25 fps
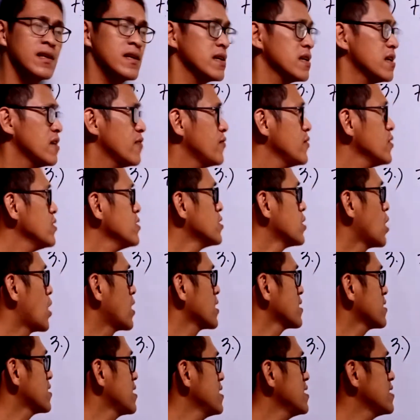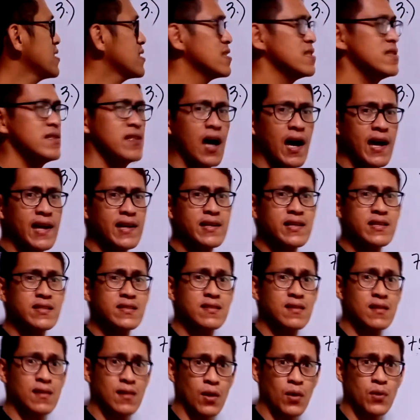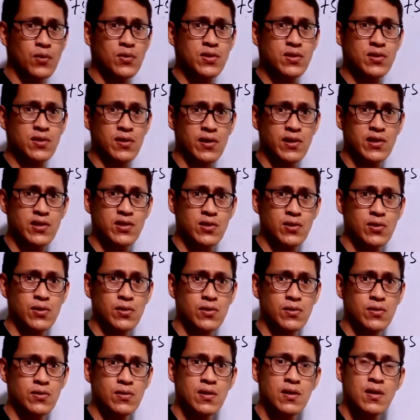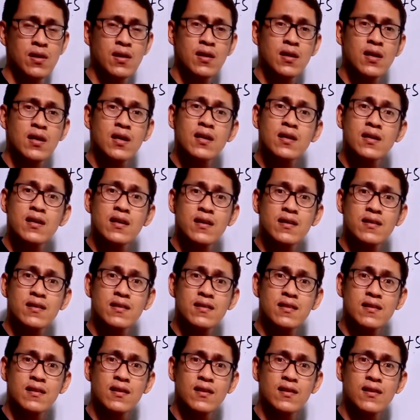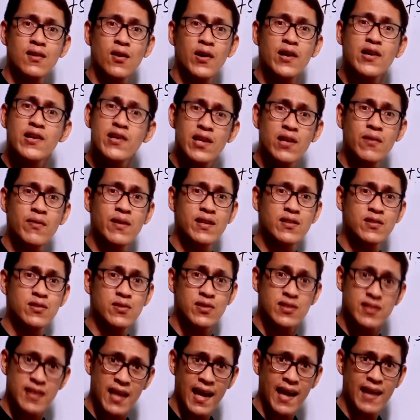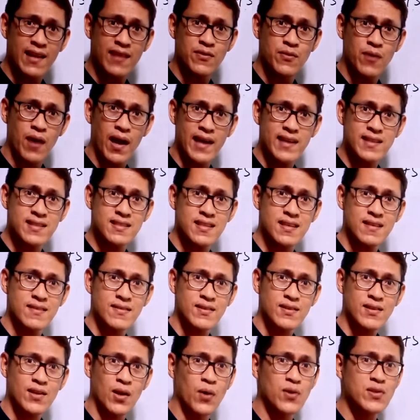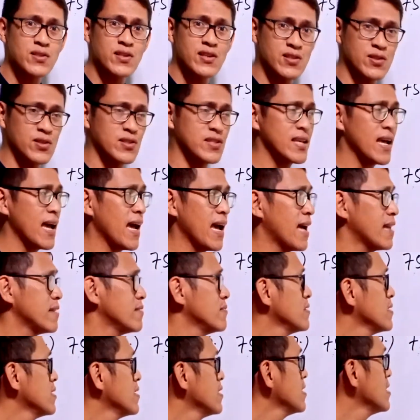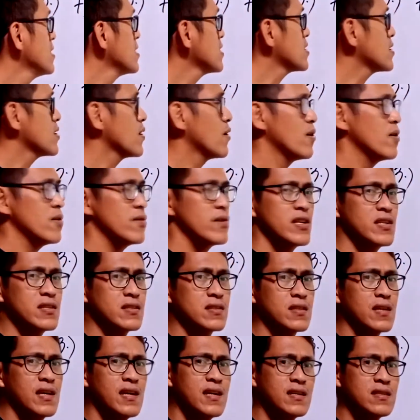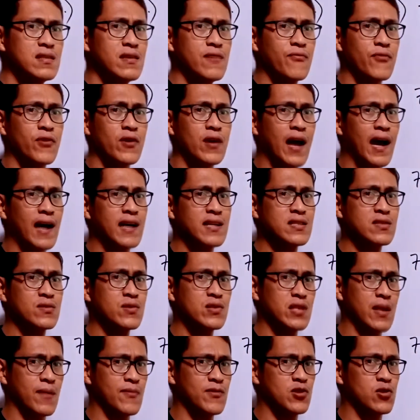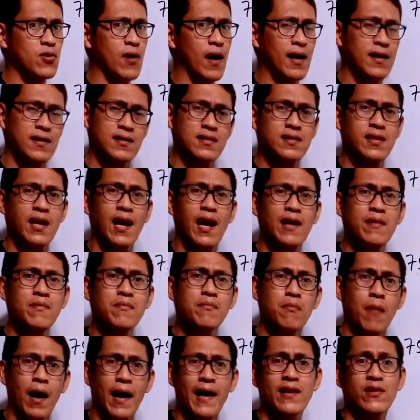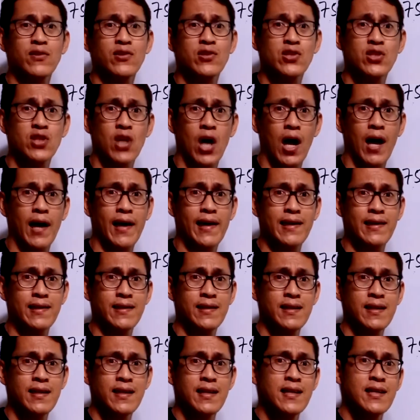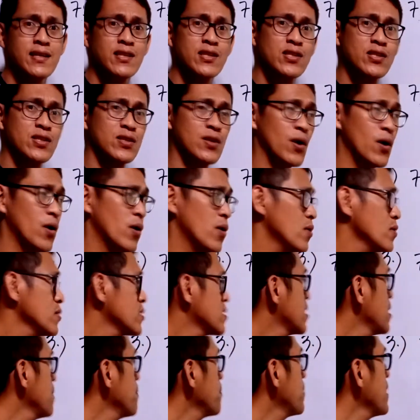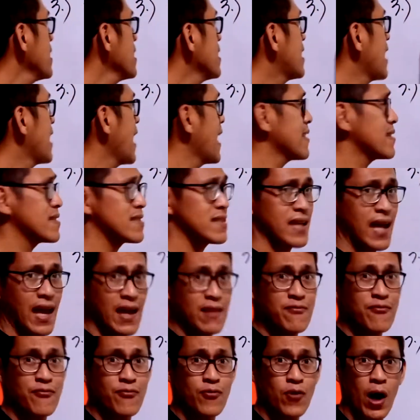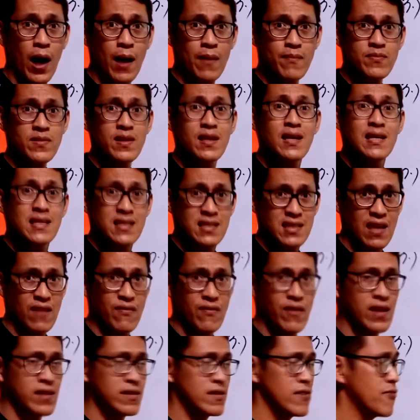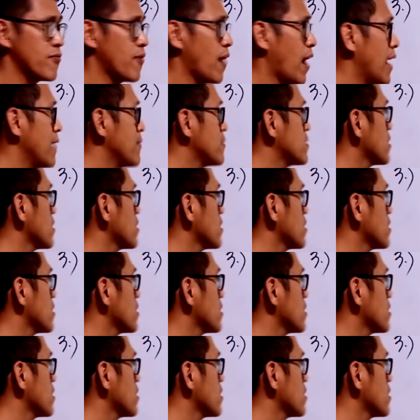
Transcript: If you notice, 9 is closer to or nearing to 10, right? Closer to 10. So it's easy for us to subtract 10 minus 9. So simply get 10 from 75.